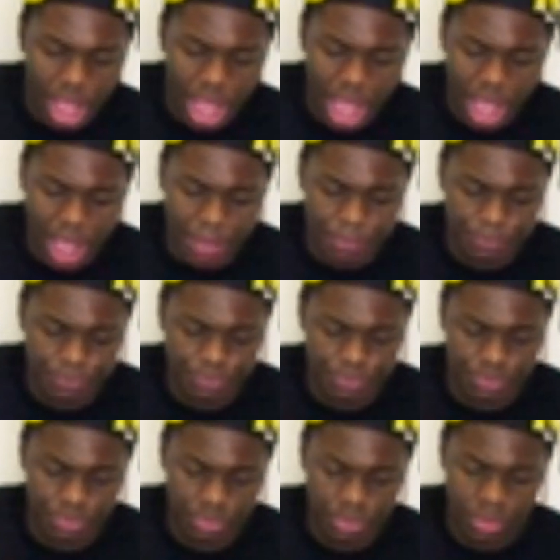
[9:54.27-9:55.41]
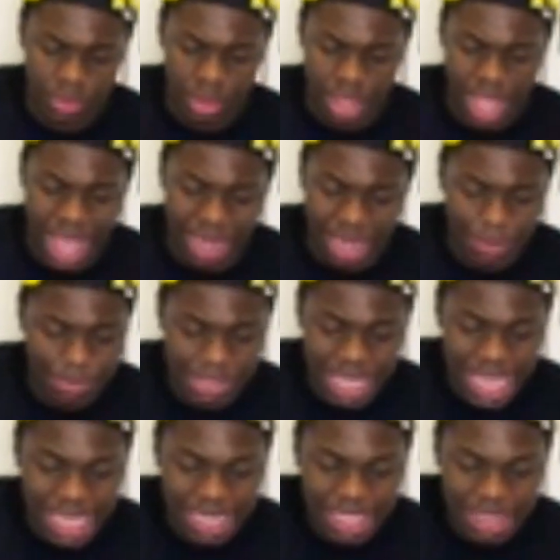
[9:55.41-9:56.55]
add up
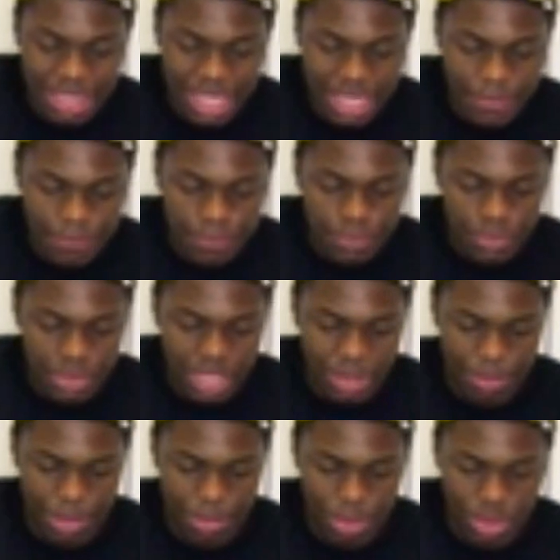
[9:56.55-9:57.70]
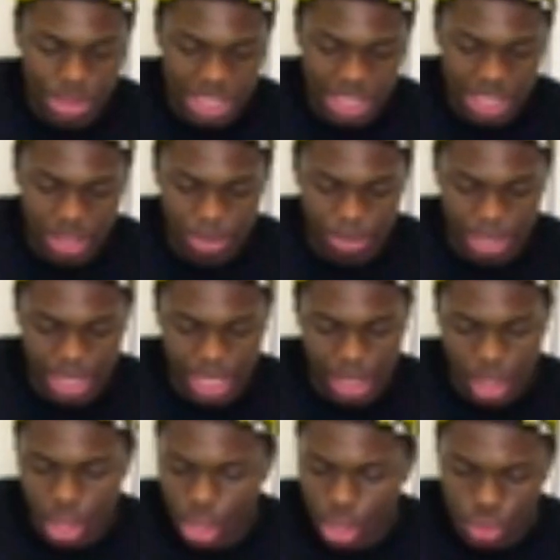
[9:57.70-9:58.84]
to anything. Like, people will sit here and be
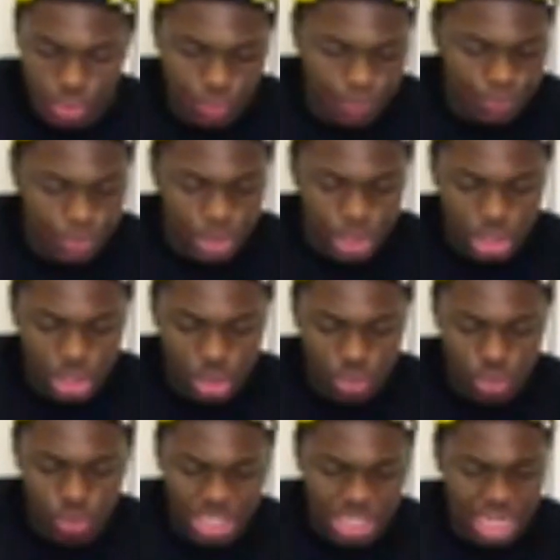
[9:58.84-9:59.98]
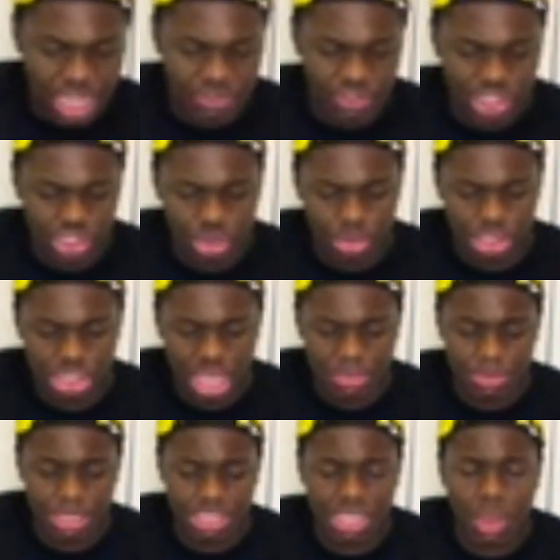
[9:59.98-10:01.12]
like, oh, you know, the reason I invest so much time
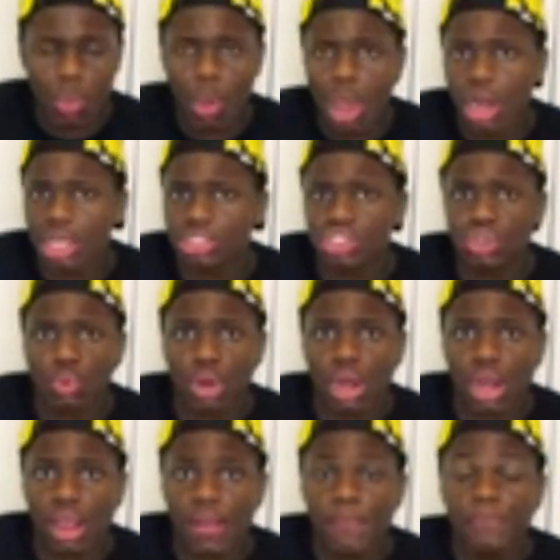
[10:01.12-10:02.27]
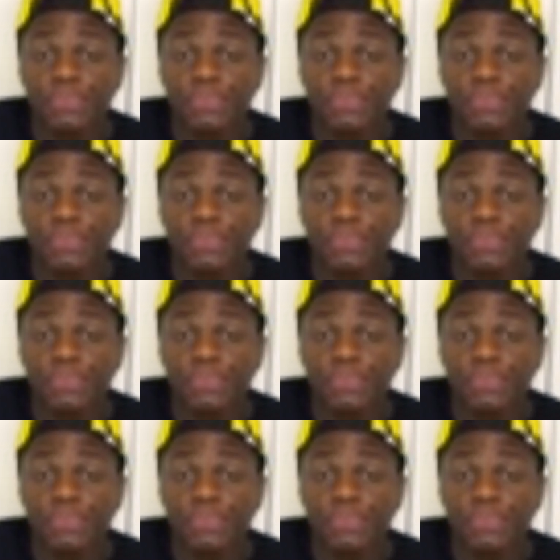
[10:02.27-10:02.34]
is because I want us to work.